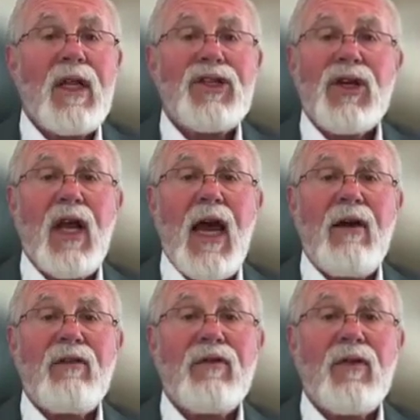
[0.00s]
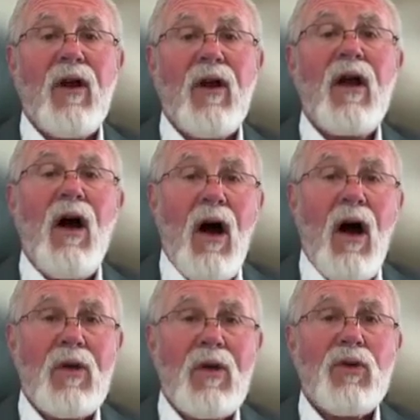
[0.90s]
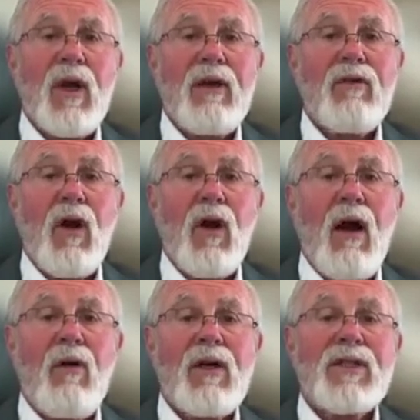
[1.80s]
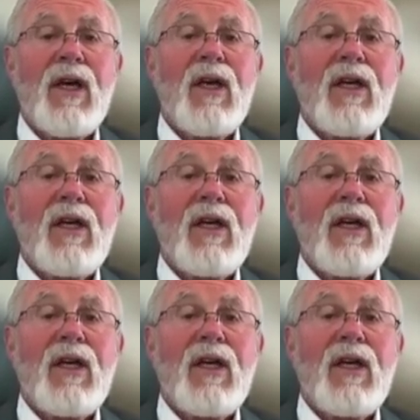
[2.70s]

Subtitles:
Then she'll have it for almost 24 hours.